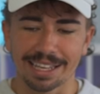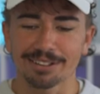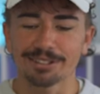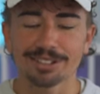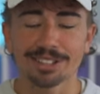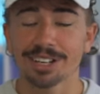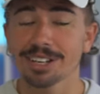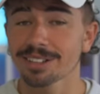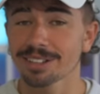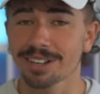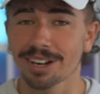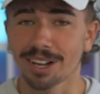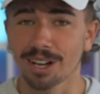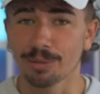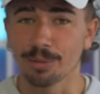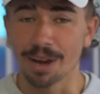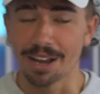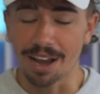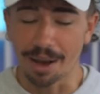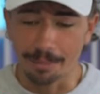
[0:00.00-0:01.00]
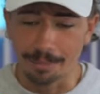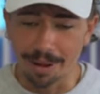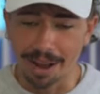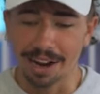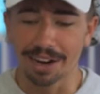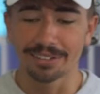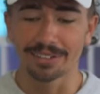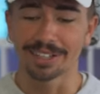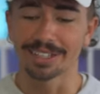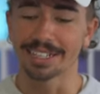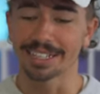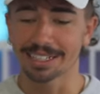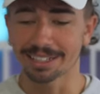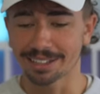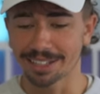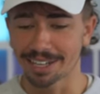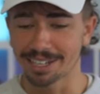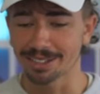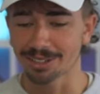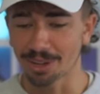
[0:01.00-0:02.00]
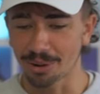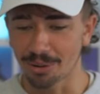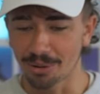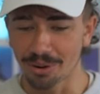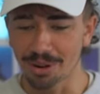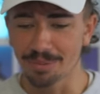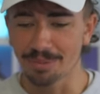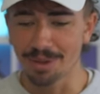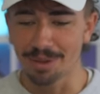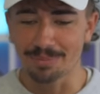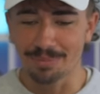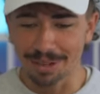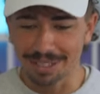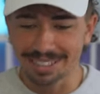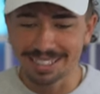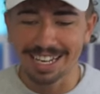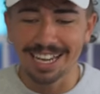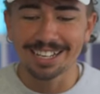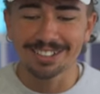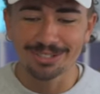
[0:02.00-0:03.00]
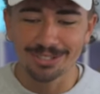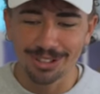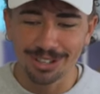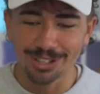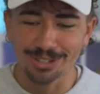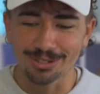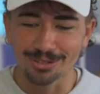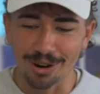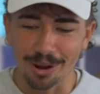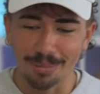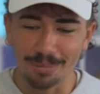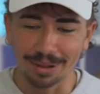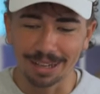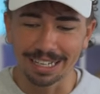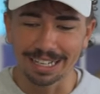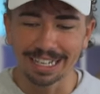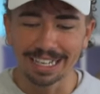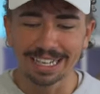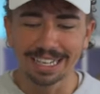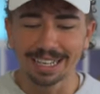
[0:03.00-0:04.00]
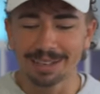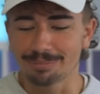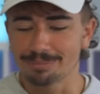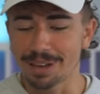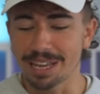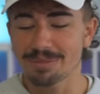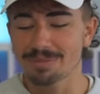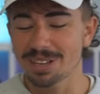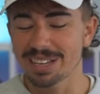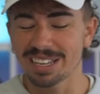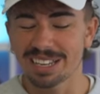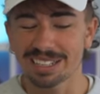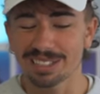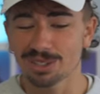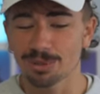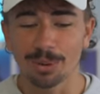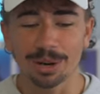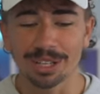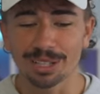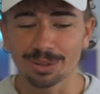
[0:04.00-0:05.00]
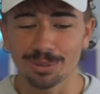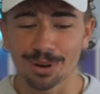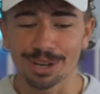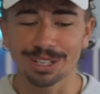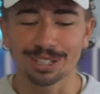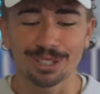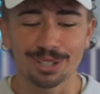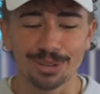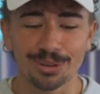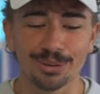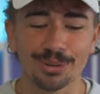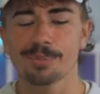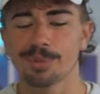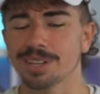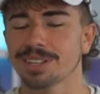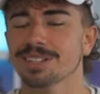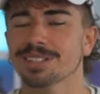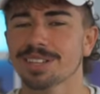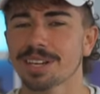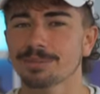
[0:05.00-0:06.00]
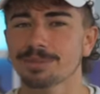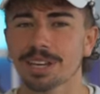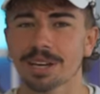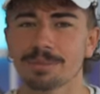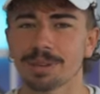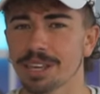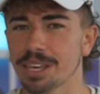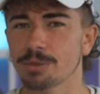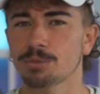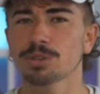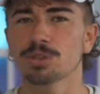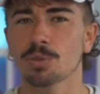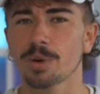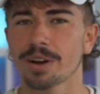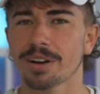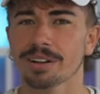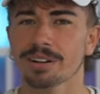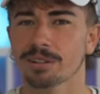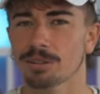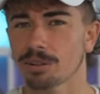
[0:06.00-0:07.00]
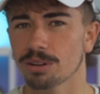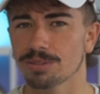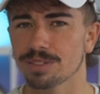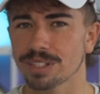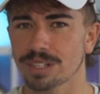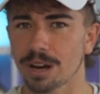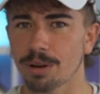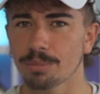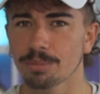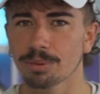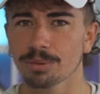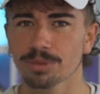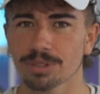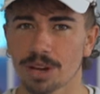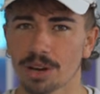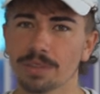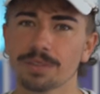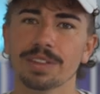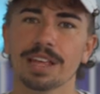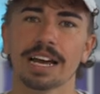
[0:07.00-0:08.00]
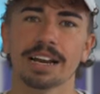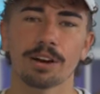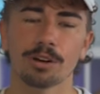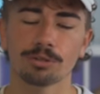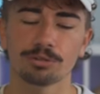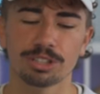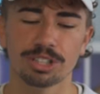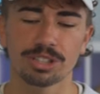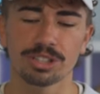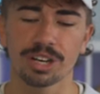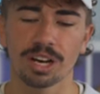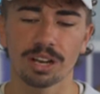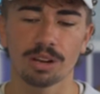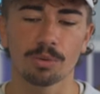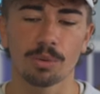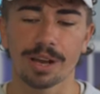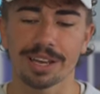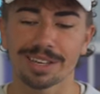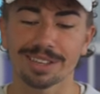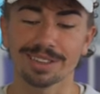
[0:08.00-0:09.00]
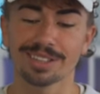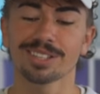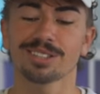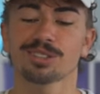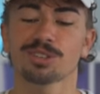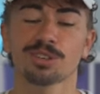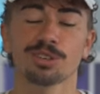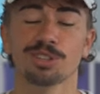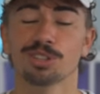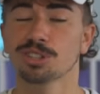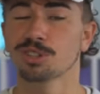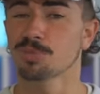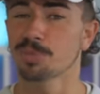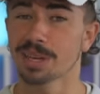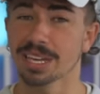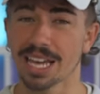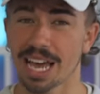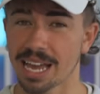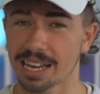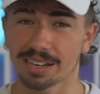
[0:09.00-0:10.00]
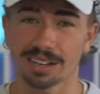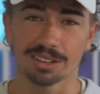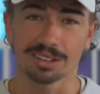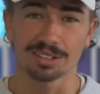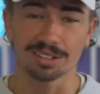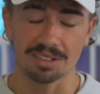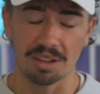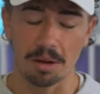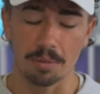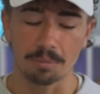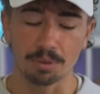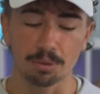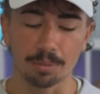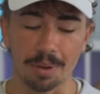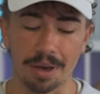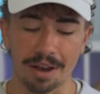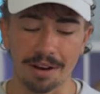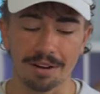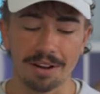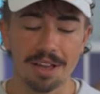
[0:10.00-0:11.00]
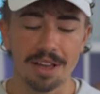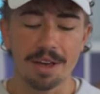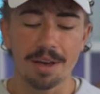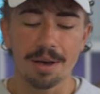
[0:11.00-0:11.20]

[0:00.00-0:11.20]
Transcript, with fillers: There is another colorway, apparently, that is going to be potentially dropping maybe in 2022, but at the same time, he was wearing a lot of samples of that OG colorway, and this could just be another sample pair,